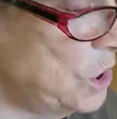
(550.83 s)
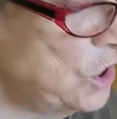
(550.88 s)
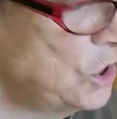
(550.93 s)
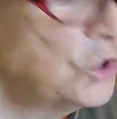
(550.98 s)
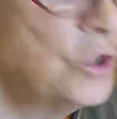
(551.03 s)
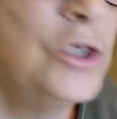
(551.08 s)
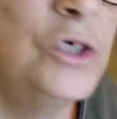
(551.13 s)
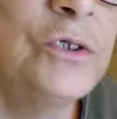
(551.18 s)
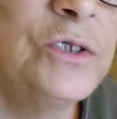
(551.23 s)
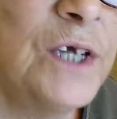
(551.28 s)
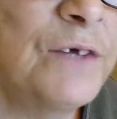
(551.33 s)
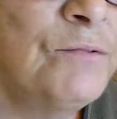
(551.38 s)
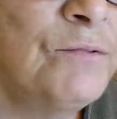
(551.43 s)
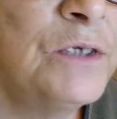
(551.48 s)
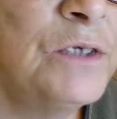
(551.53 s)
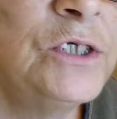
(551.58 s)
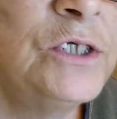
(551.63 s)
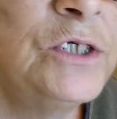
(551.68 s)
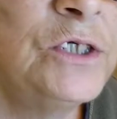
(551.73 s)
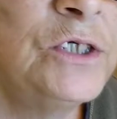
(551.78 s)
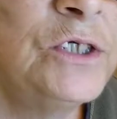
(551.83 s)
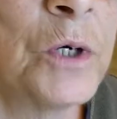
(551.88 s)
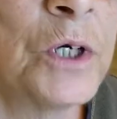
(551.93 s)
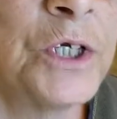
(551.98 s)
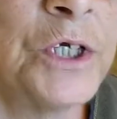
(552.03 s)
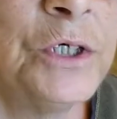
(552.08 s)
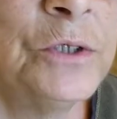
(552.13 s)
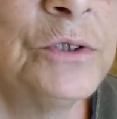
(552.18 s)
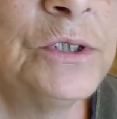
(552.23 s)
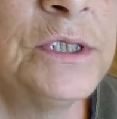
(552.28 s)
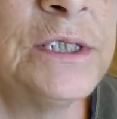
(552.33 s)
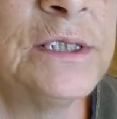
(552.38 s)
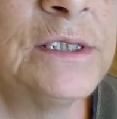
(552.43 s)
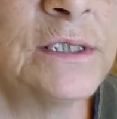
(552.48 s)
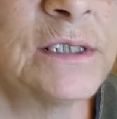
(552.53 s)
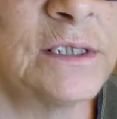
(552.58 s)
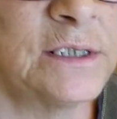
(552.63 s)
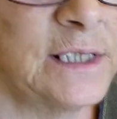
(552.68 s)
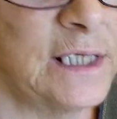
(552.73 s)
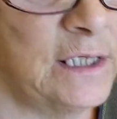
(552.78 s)
So you definitely don't want to use
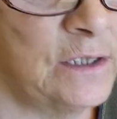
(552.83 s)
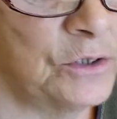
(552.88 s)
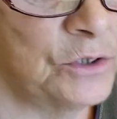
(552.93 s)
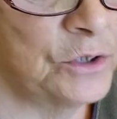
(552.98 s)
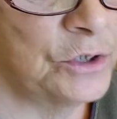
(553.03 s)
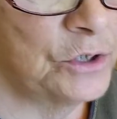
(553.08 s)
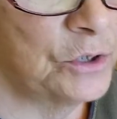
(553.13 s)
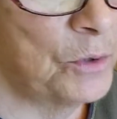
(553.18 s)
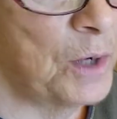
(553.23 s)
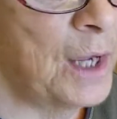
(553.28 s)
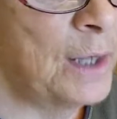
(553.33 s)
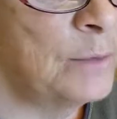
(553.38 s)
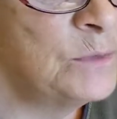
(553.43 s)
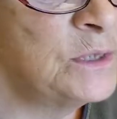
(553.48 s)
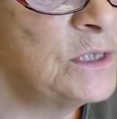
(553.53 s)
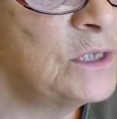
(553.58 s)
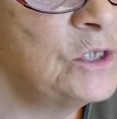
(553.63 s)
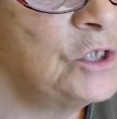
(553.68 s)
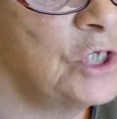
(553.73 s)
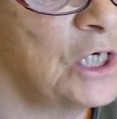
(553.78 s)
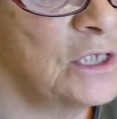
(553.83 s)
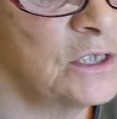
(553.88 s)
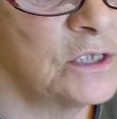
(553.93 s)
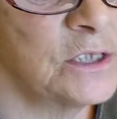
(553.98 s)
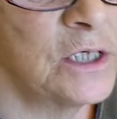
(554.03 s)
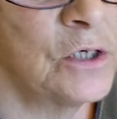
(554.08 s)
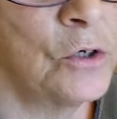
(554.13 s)
these containers. So I'm suggesting